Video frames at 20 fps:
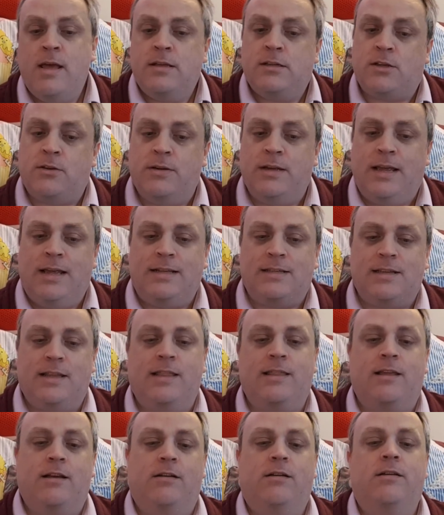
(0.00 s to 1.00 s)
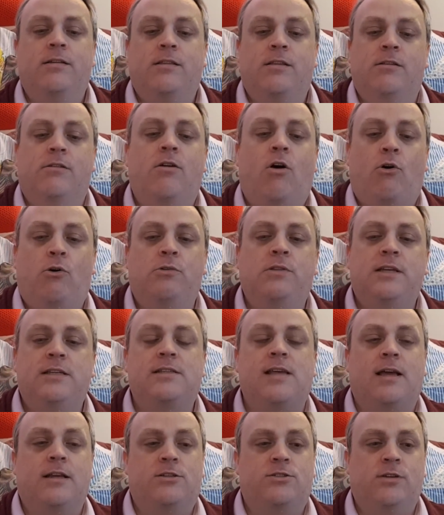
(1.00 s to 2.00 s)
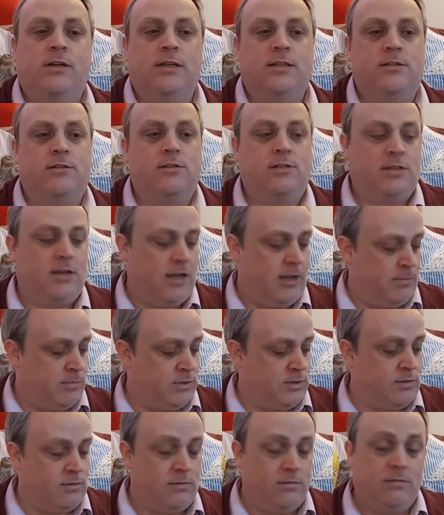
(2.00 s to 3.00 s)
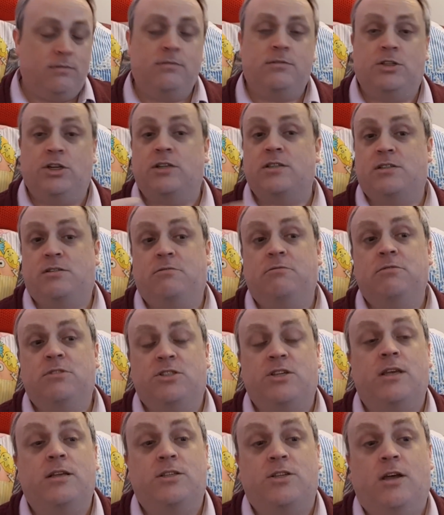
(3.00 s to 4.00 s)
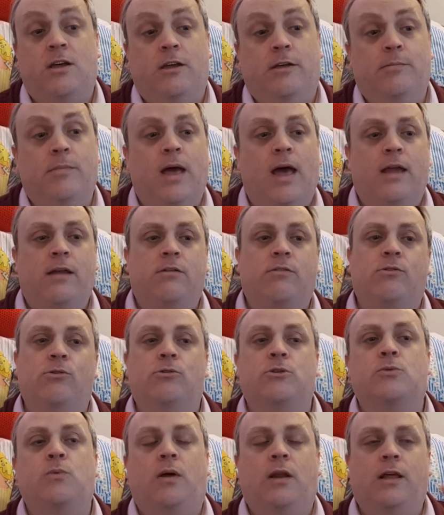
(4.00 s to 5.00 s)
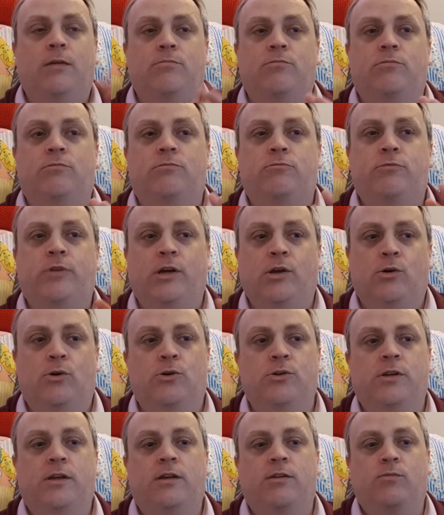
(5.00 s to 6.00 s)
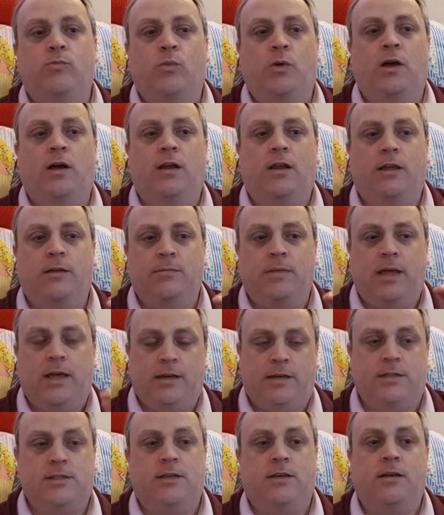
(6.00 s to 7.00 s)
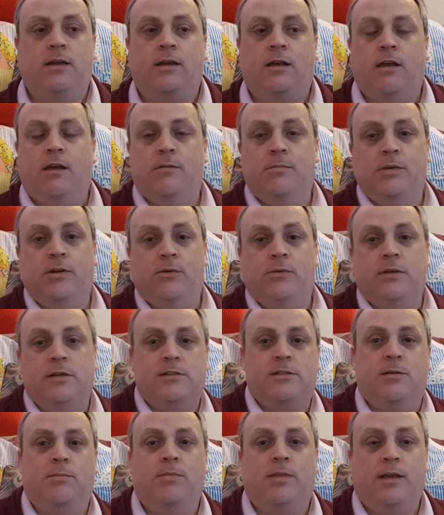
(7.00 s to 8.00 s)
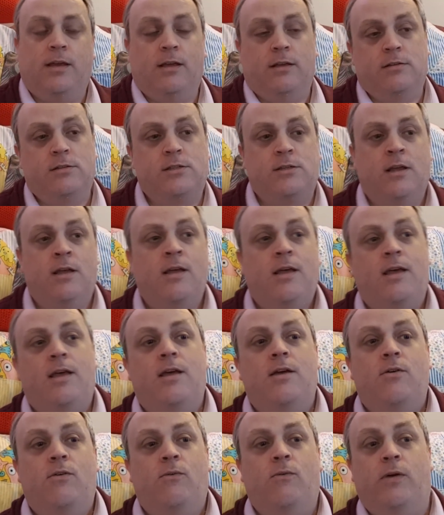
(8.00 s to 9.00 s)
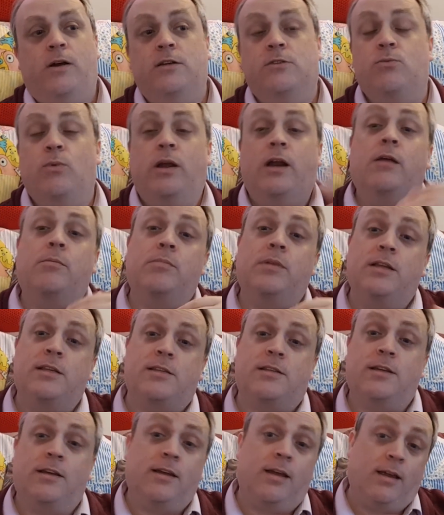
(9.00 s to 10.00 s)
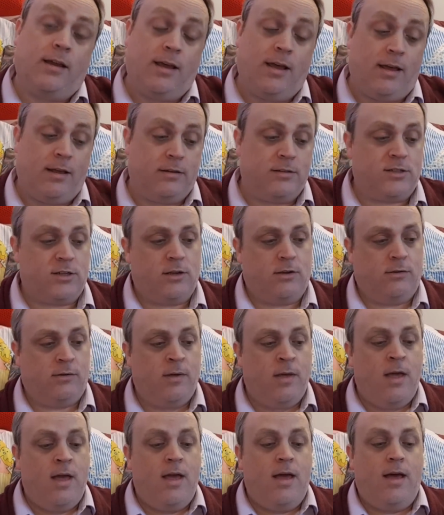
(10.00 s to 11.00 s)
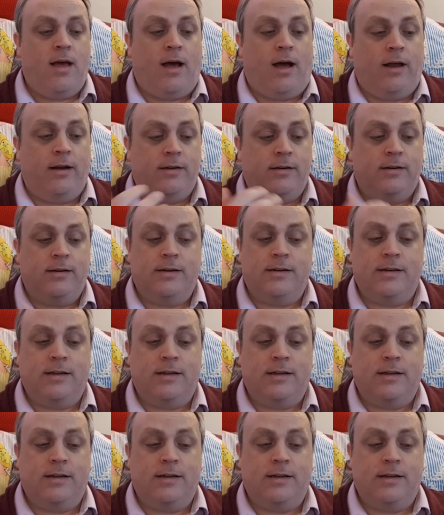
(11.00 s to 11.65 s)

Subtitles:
so it's all these extra little steps just take time. And of course, while I'm recording and while I'm editing, I can't be doing something else, whereas when I'm listening, I can. So I'm